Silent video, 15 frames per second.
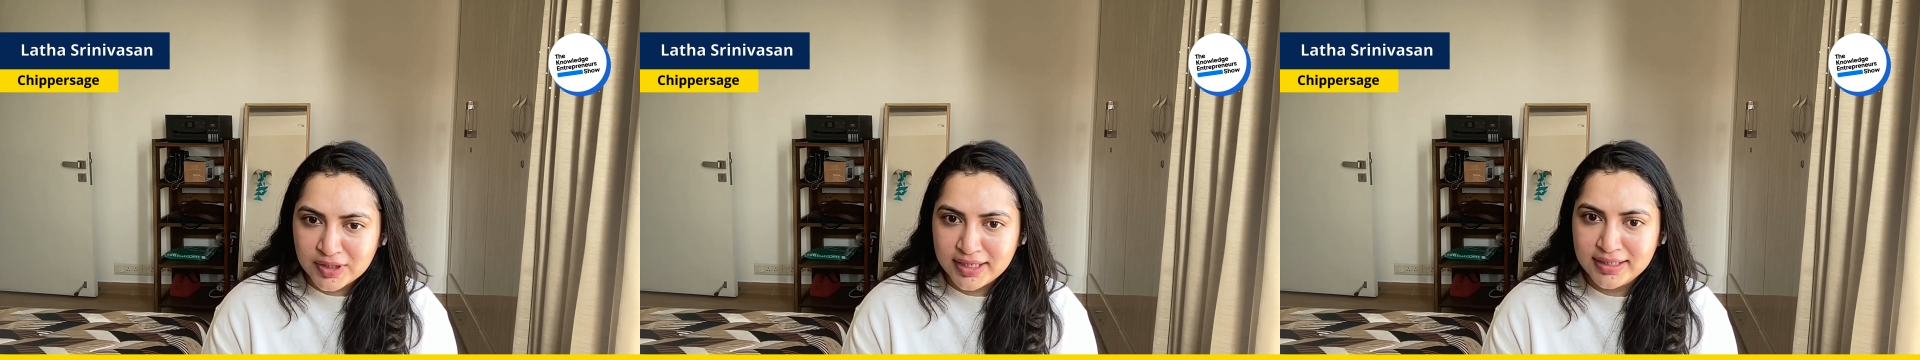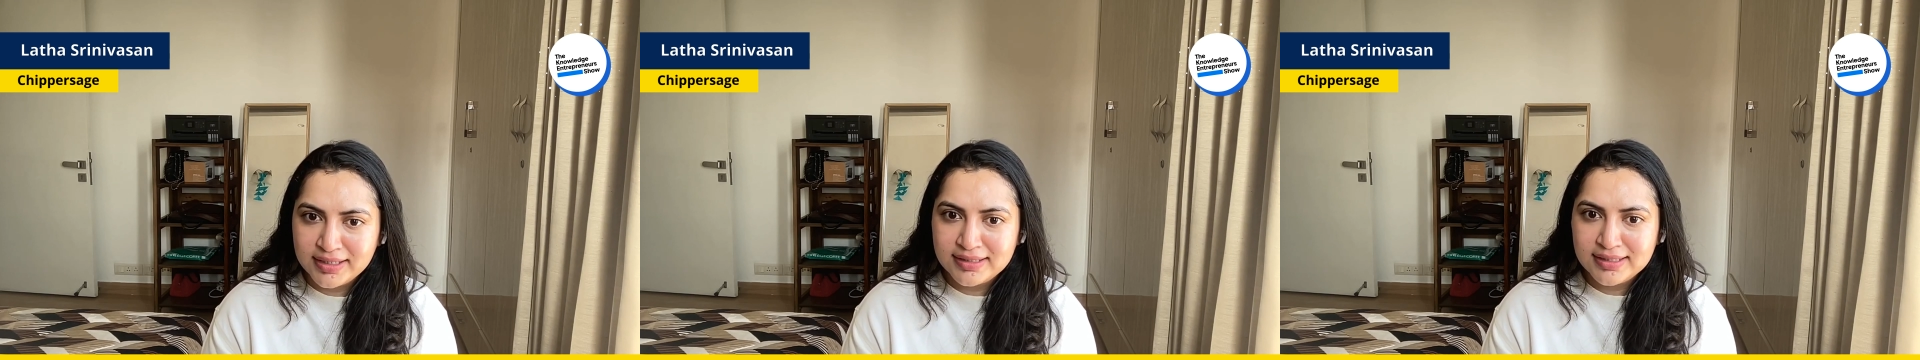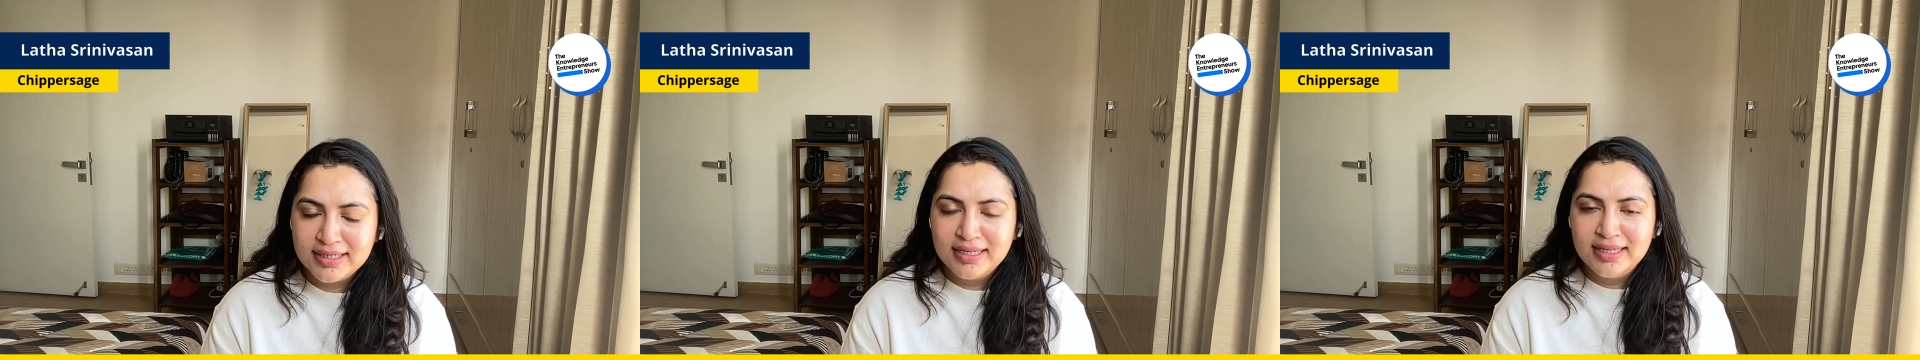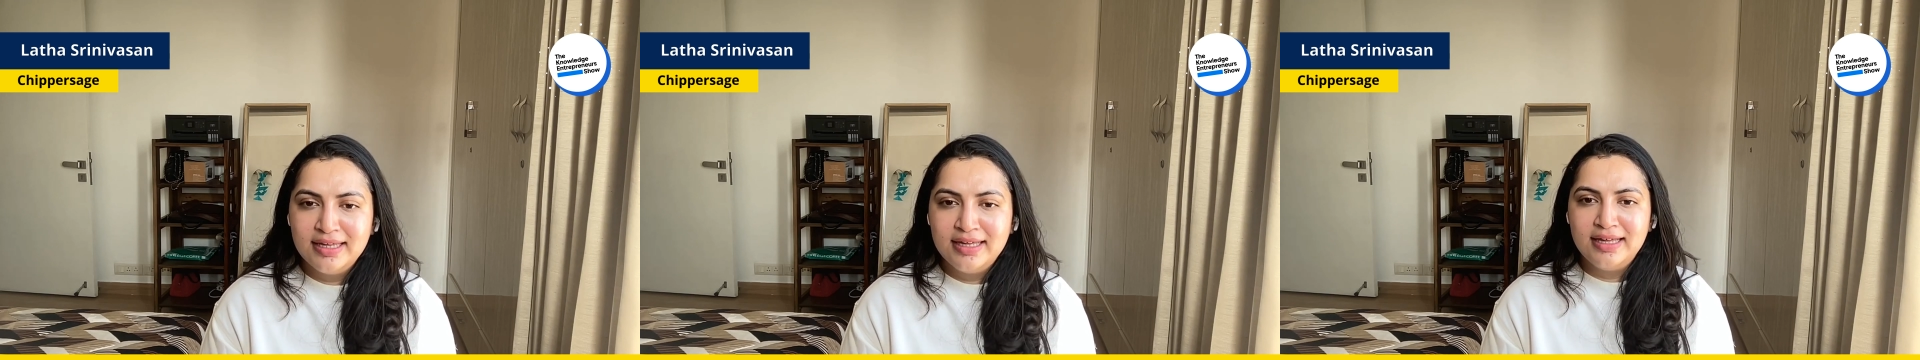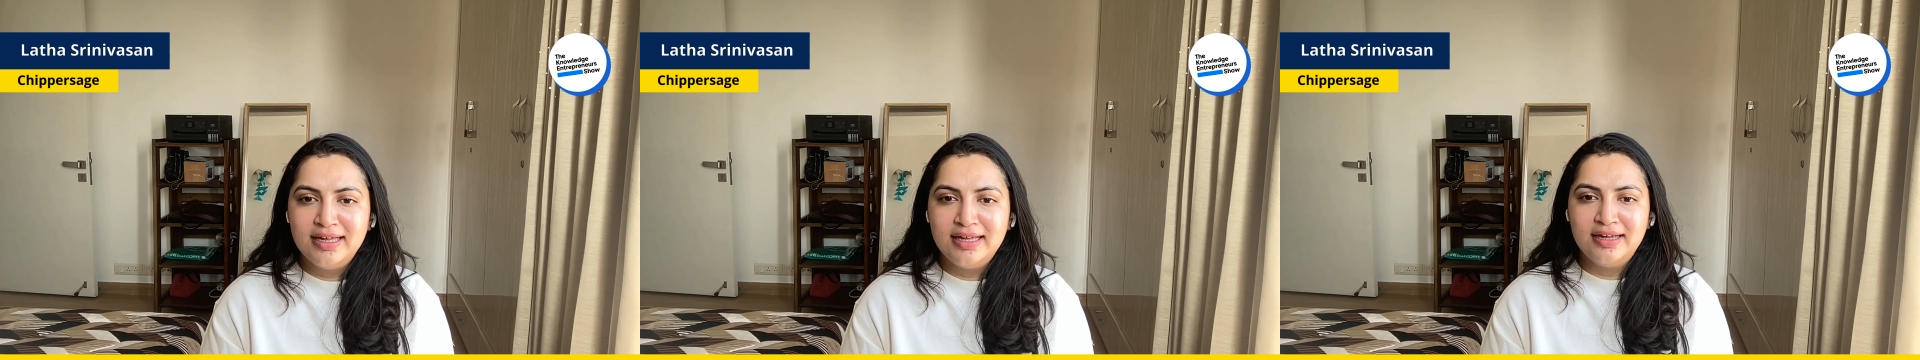right
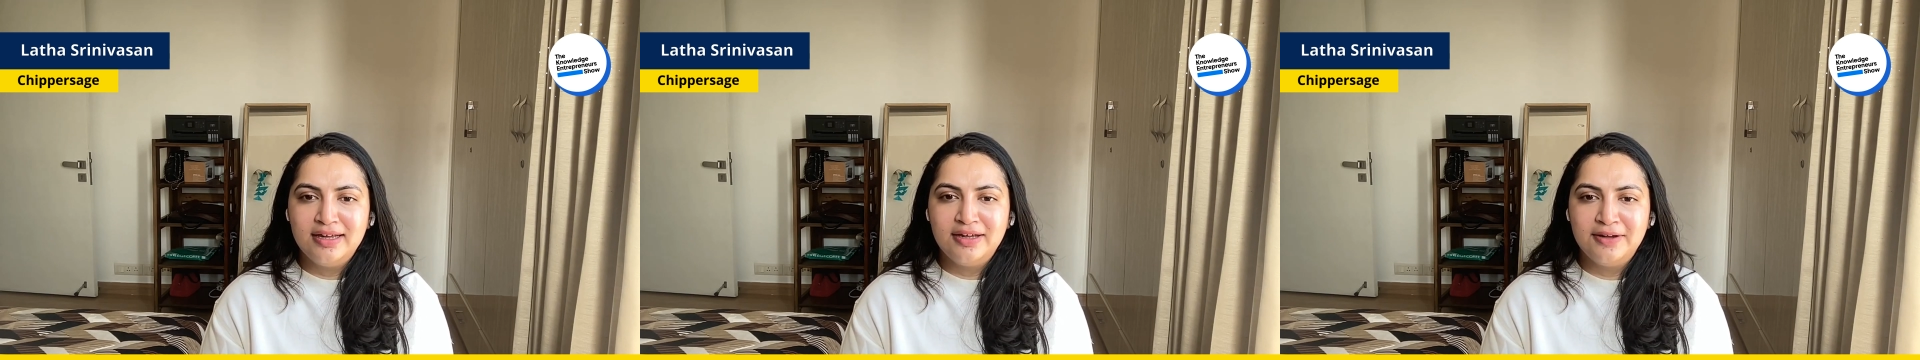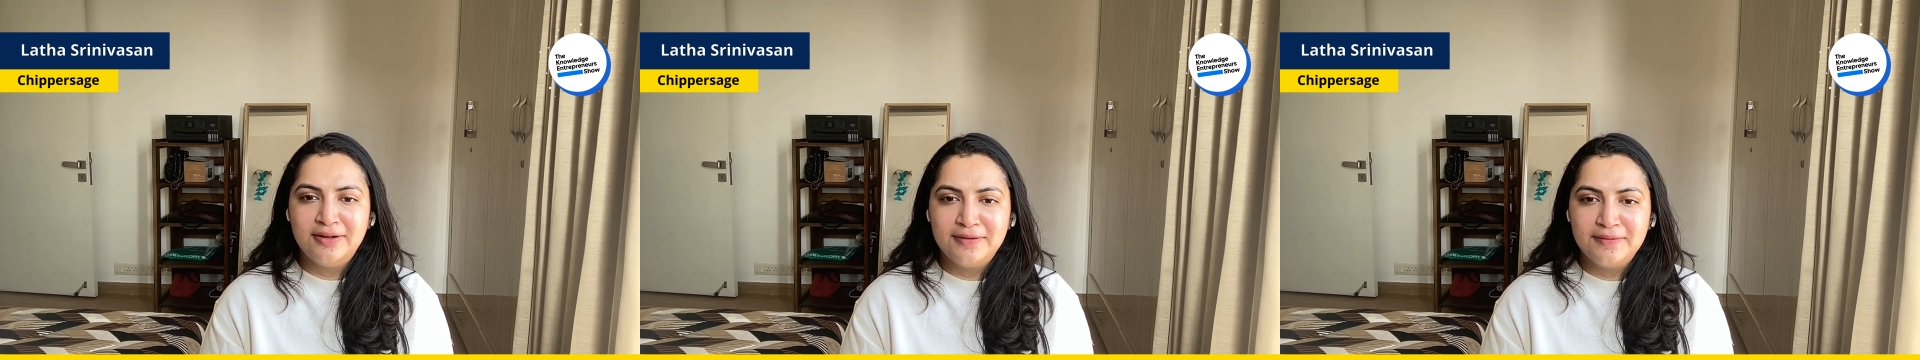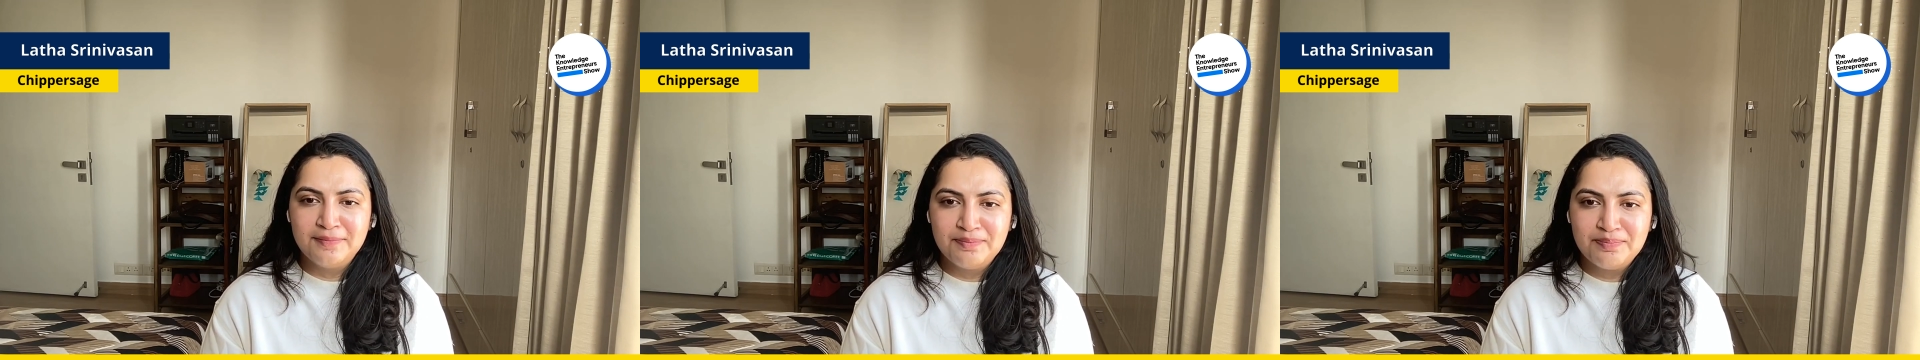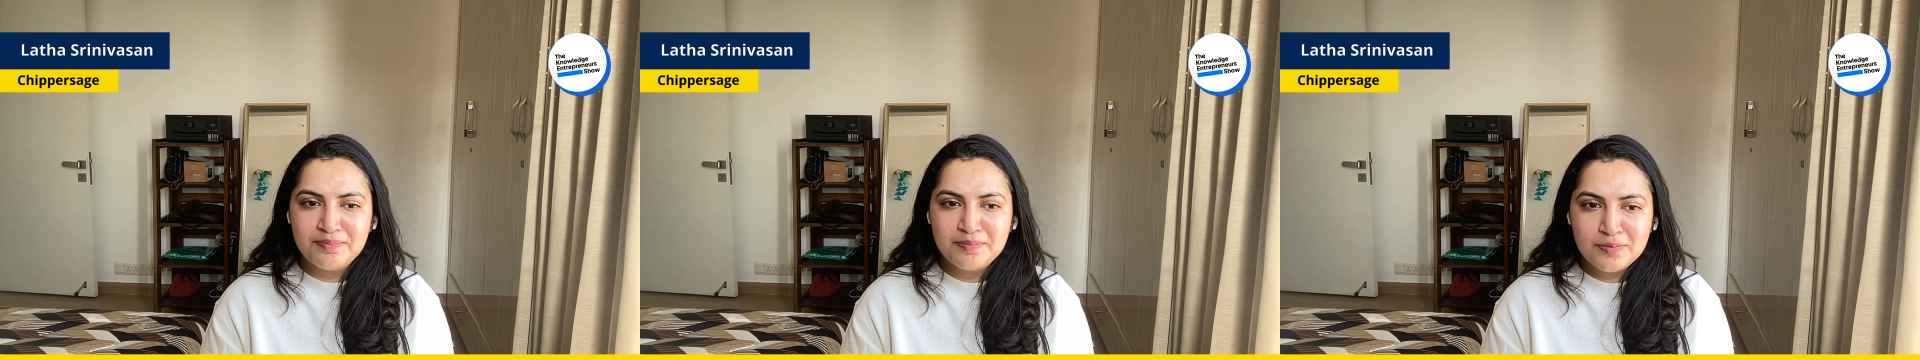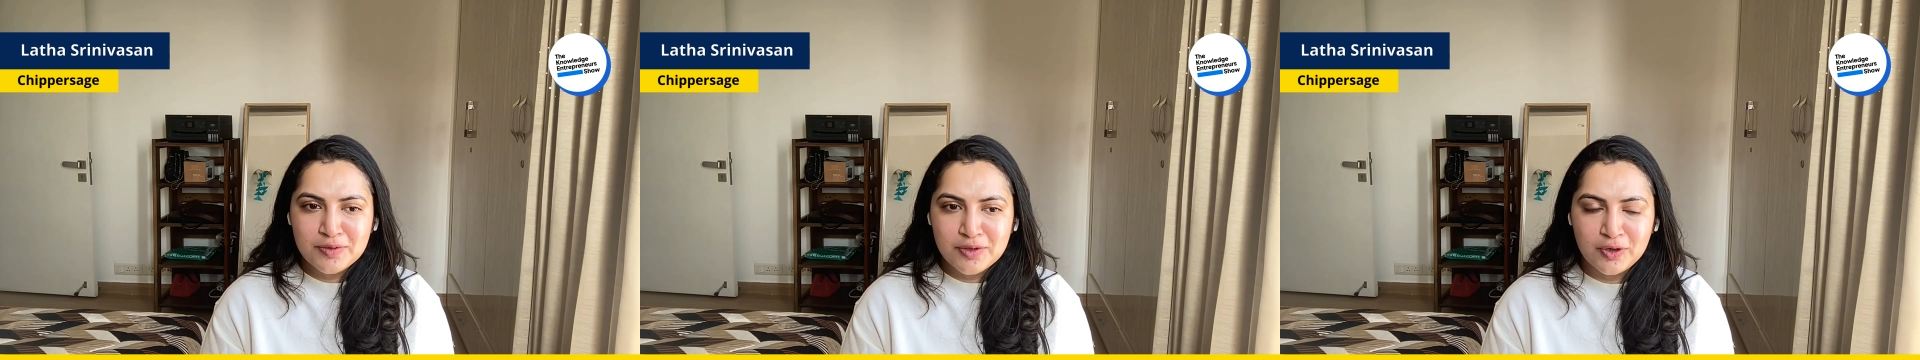um,
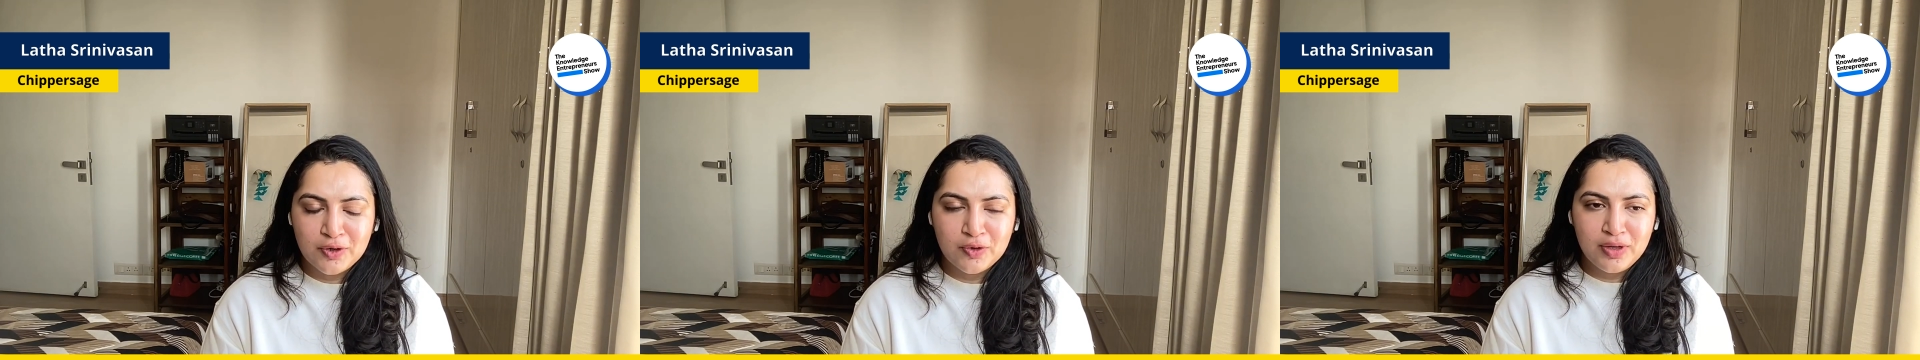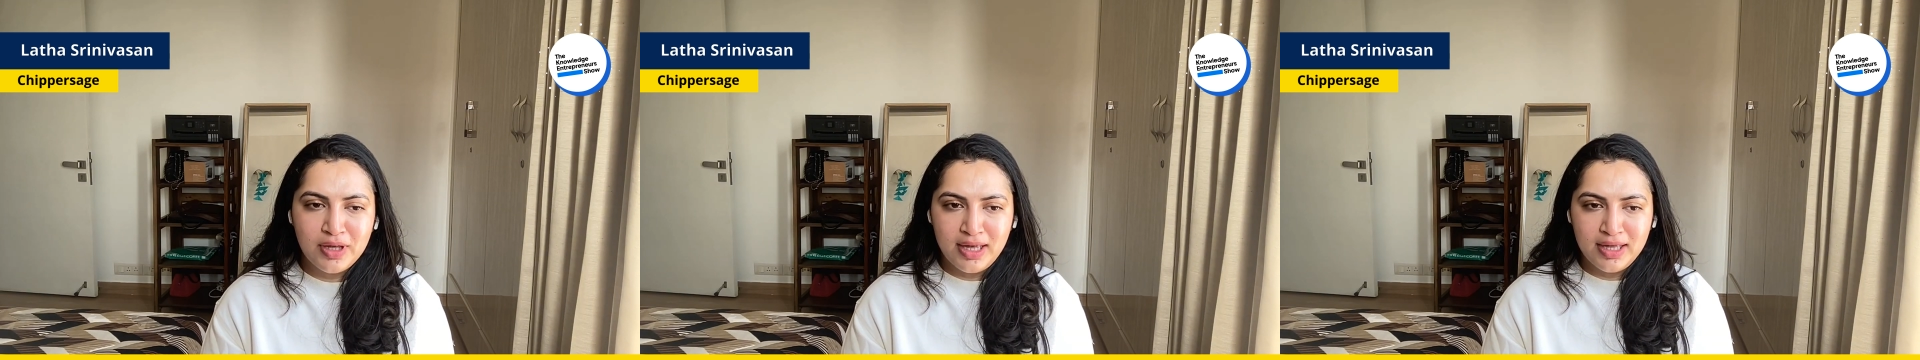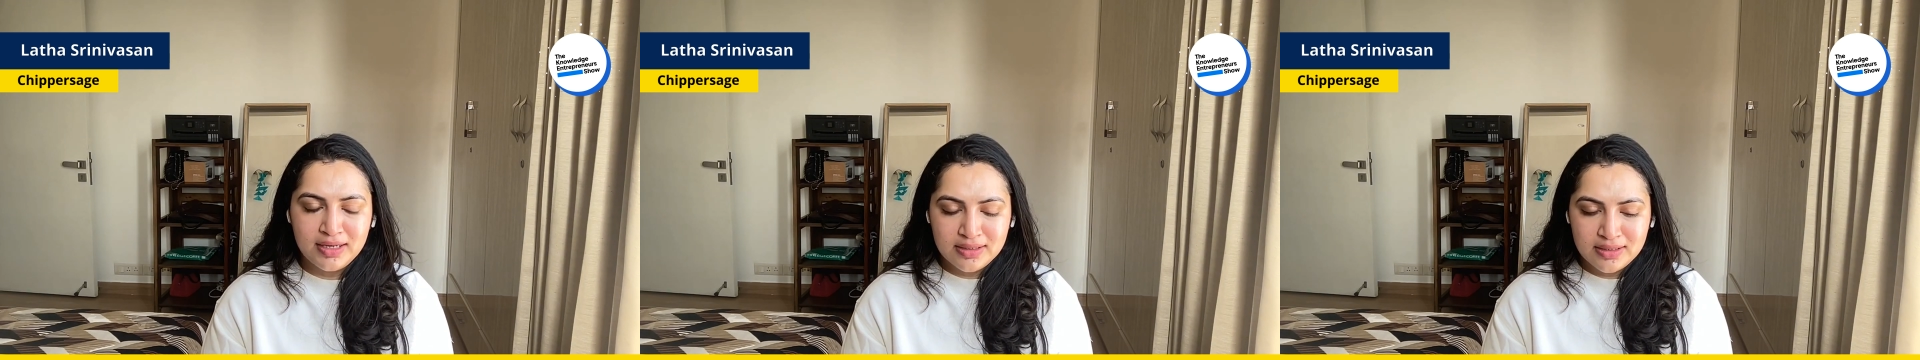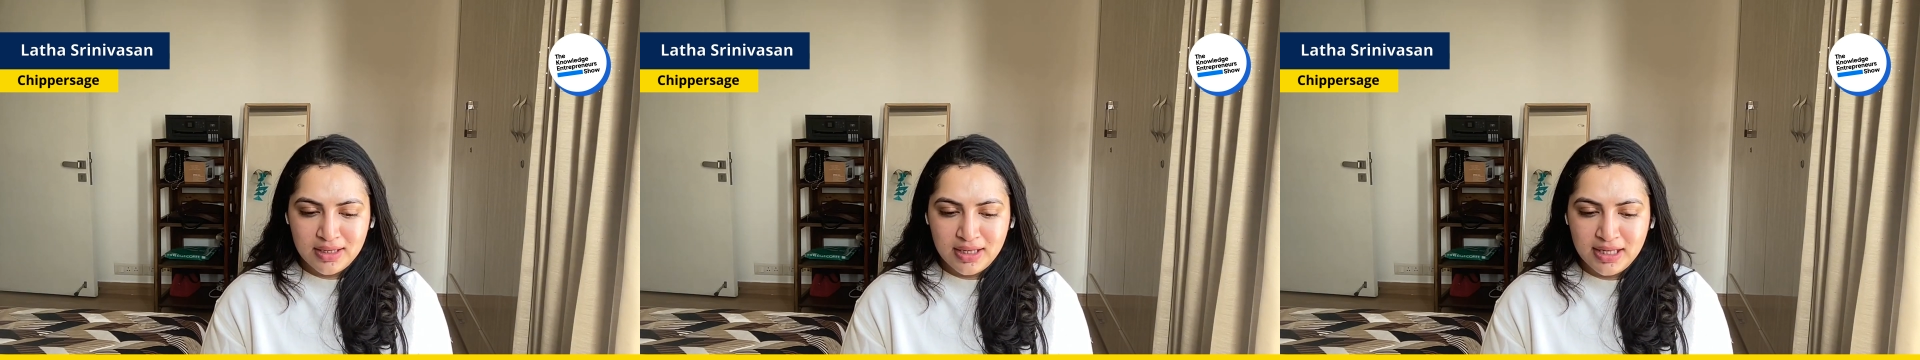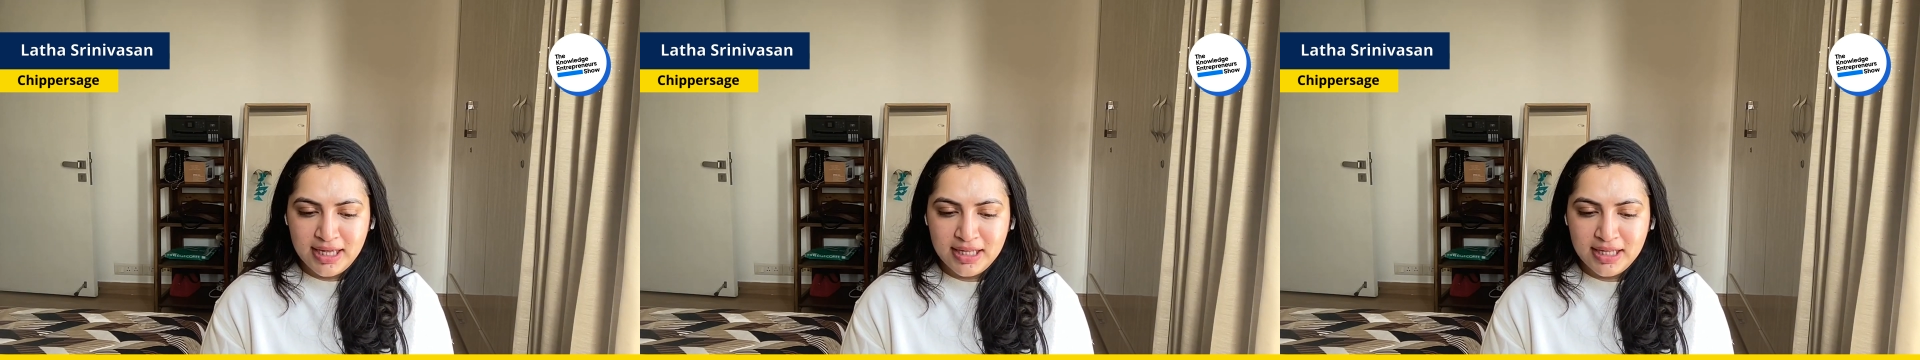you know and,